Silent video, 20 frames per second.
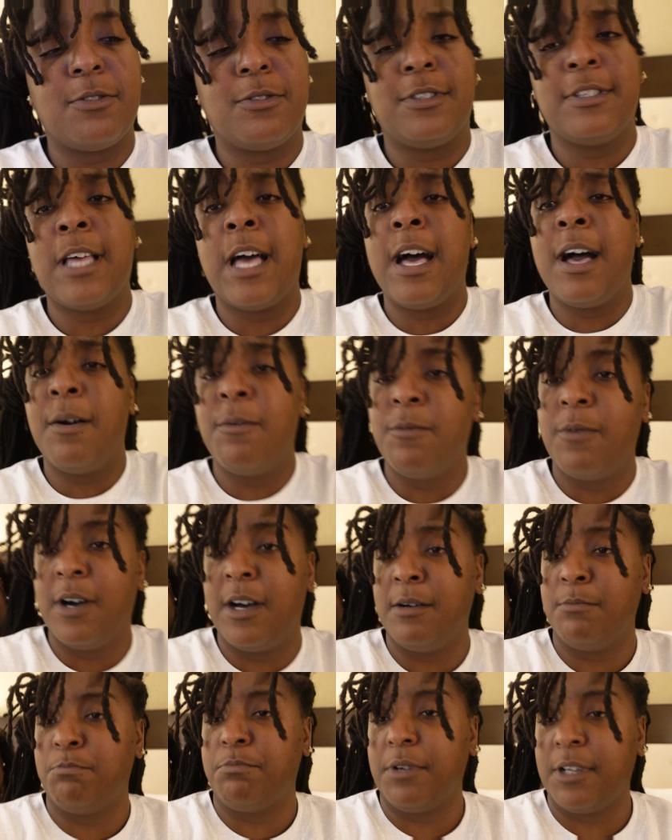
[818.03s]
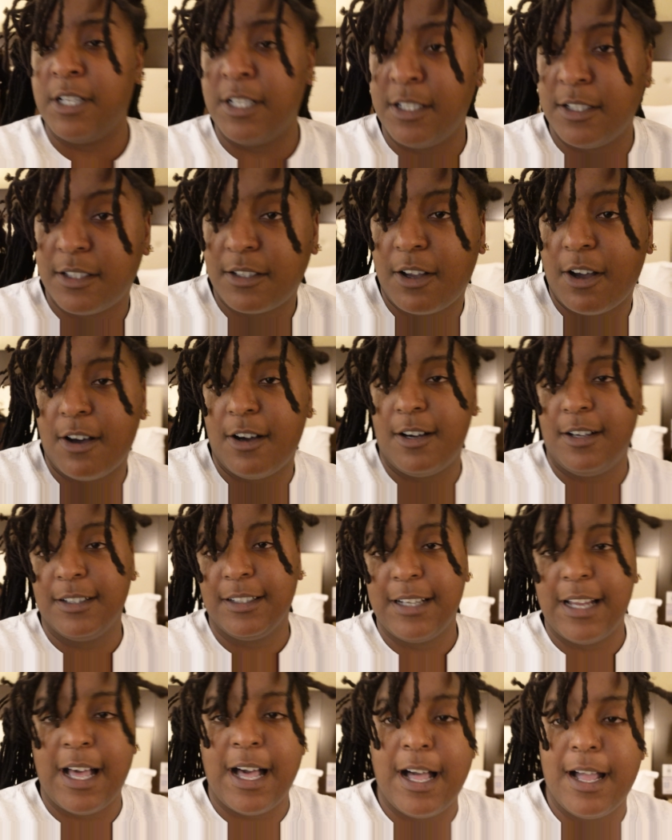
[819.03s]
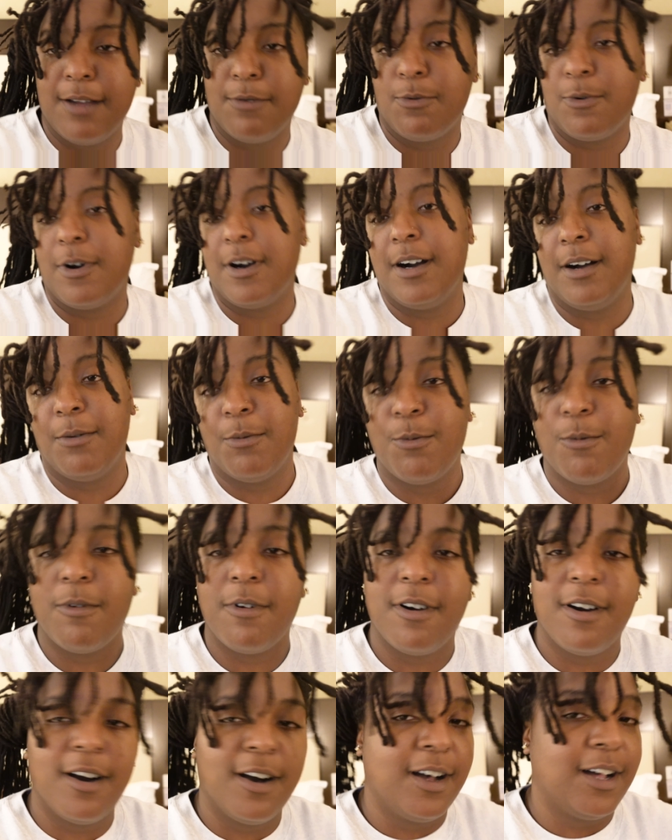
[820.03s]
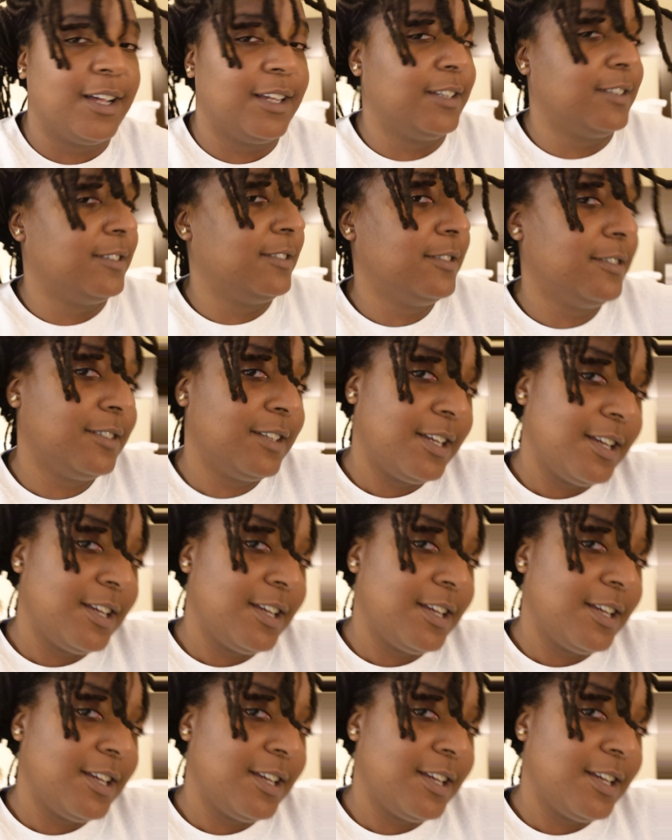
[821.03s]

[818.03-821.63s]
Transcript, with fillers: Someone please call nine one one.